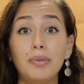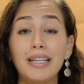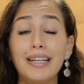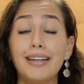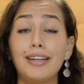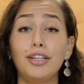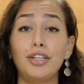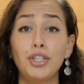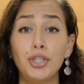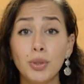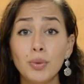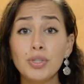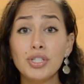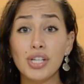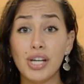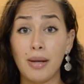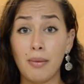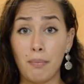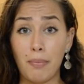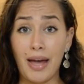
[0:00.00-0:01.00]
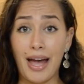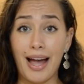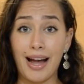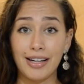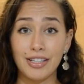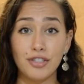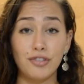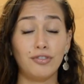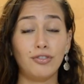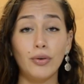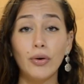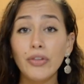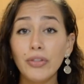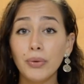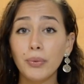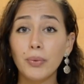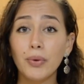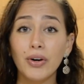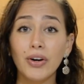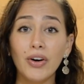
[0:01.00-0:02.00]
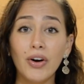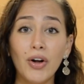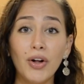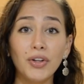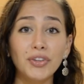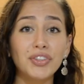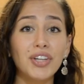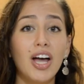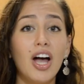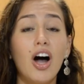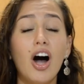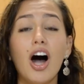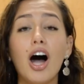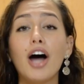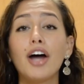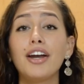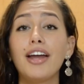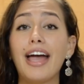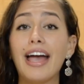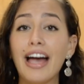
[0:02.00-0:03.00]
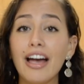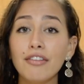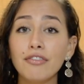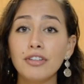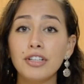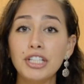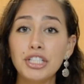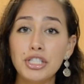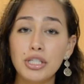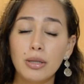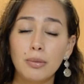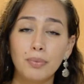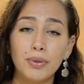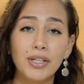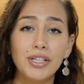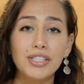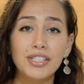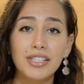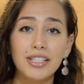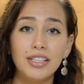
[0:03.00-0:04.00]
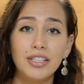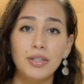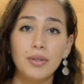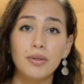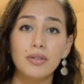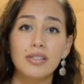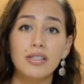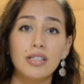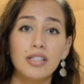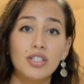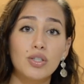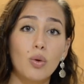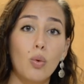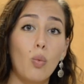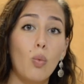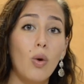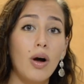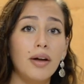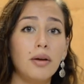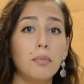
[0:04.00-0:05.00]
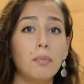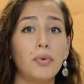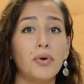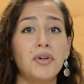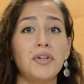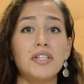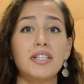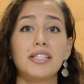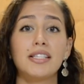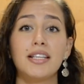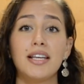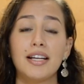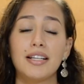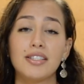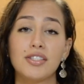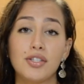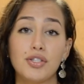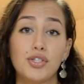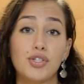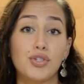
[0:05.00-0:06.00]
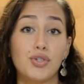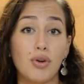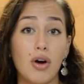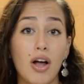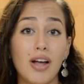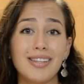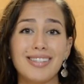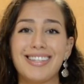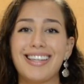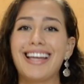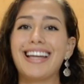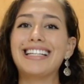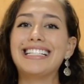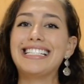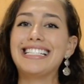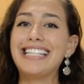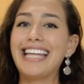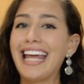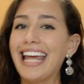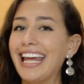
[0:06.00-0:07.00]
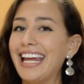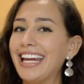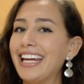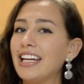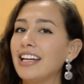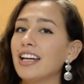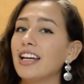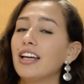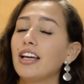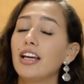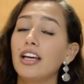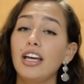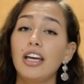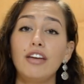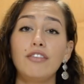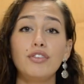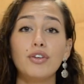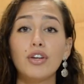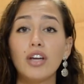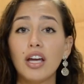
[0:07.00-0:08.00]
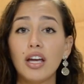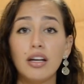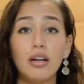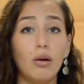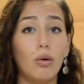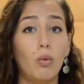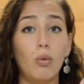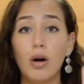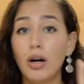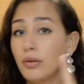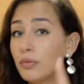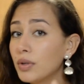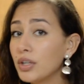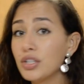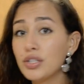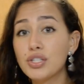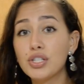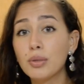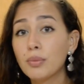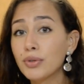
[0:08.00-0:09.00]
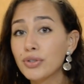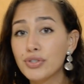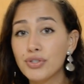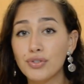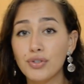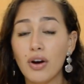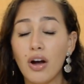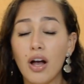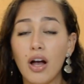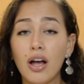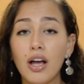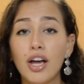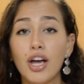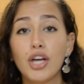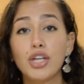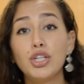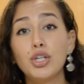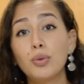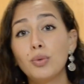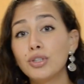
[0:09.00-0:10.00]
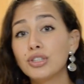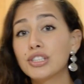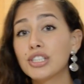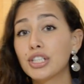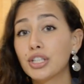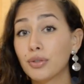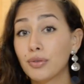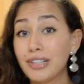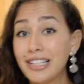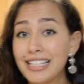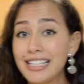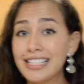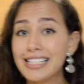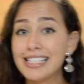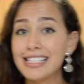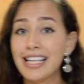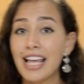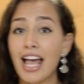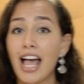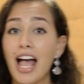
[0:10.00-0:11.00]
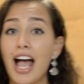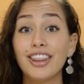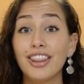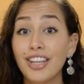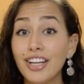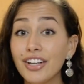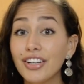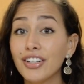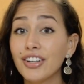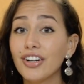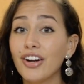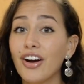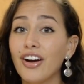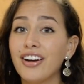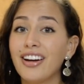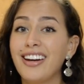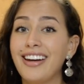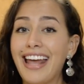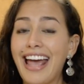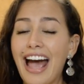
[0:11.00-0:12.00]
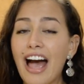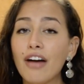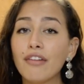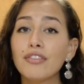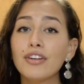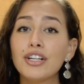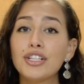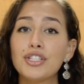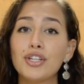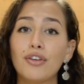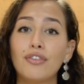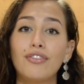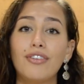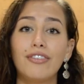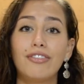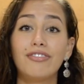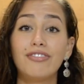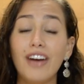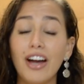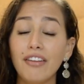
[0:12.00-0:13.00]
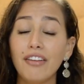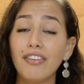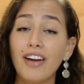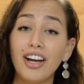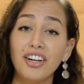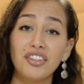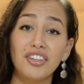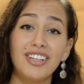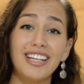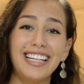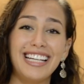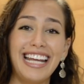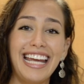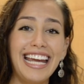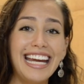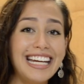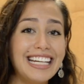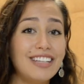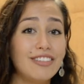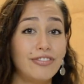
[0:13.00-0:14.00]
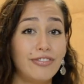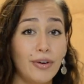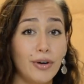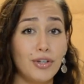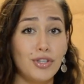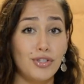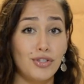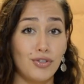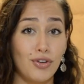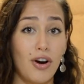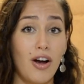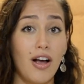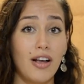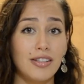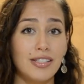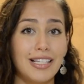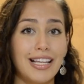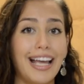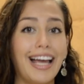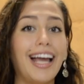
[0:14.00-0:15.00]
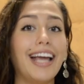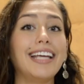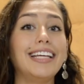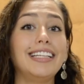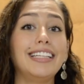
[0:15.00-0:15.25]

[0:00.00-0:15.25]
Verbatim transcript: be a huge impact for the world. On average, a person uses 1.6 straws a day. If you get one reusable straw, you will decrease litter on an average of 584 straws a